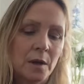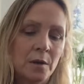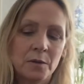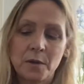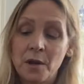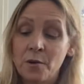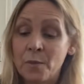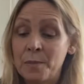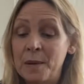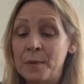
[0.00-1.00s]
say you don't
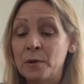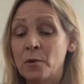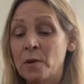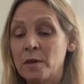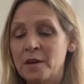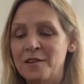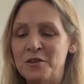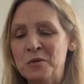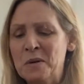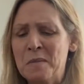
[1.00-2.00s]
want people knowing that you're
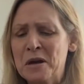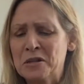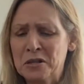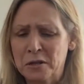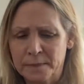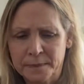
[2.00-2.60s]
doing magic.